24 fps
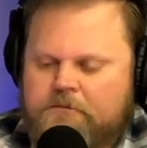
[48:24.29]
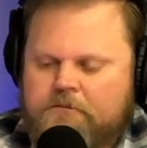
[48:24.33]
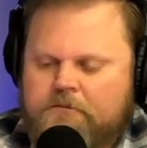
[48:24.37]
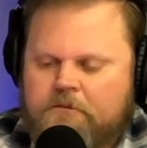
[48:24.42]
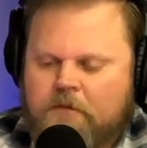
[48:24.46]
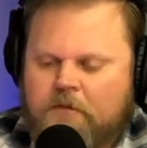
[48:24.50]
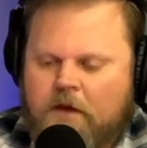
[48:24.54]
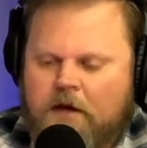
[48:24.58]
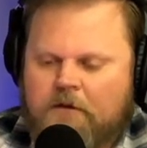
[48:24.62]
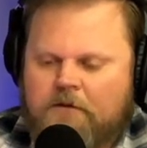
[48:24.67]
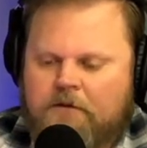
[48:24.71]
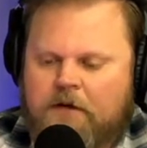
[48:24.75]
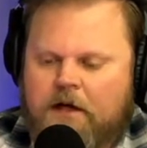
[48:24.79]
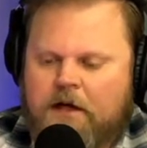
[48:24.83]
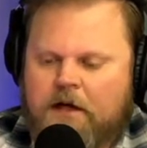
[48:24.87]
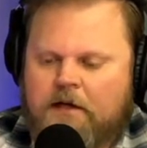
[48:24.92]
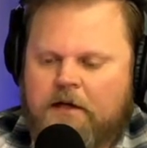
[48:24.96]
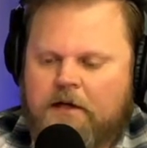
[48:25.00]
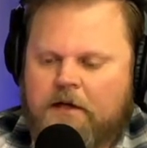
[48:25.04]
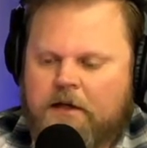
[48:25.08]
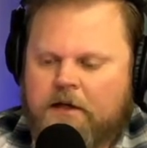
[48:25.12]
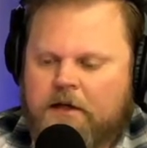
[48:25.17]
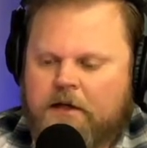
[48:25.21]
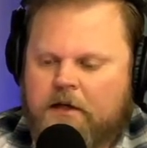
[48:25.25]
not
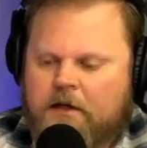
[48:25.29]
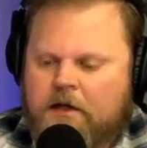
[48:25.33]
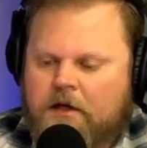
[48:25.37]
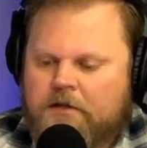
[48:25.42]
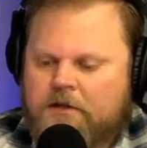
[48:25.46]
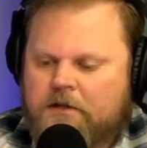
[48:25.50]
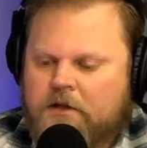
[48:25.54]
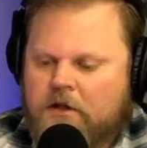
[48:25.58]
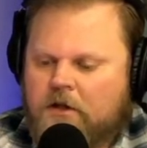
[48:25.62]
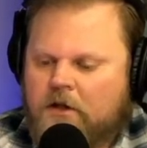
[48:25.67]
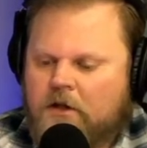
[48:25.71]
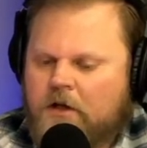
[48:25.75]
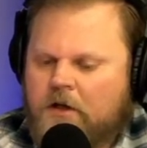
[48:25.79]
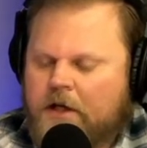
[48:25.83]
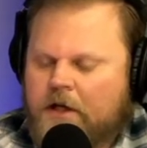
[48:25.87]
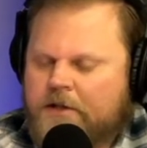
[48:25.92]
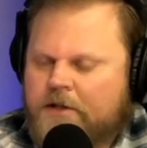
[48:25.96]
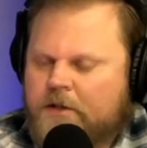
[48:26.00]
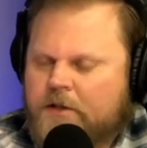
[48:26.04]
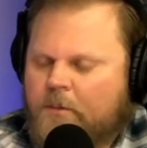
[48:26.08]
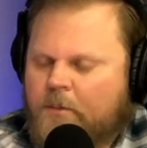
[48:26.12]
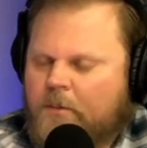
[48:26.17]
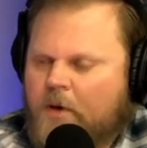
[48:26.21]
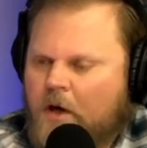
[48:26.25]
violate God's law, I
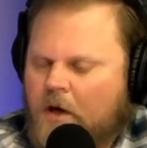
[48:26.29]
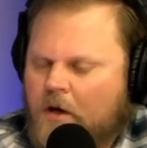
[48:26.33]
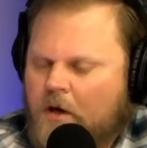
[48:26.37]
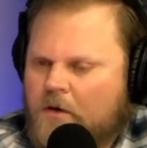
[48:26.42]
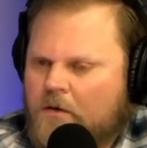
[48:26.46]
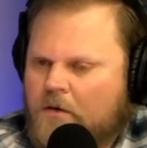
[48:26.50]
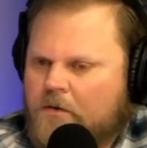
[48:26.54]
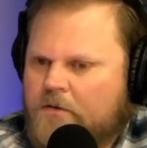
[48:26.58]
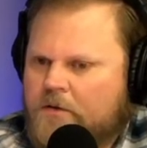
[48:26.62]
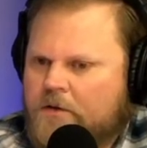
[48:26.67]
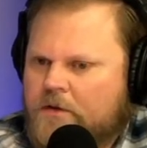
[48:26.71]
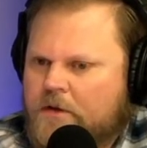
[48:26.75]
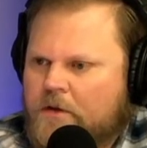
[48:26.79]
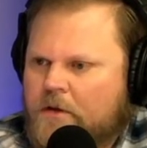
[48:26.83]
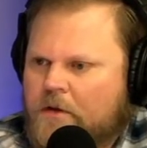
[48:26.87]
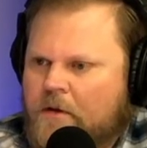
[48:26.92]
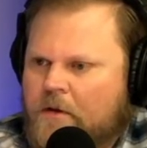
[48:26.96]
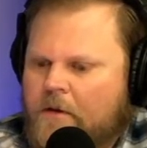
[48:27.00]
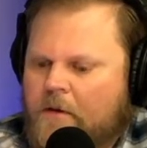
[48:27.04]
suppose,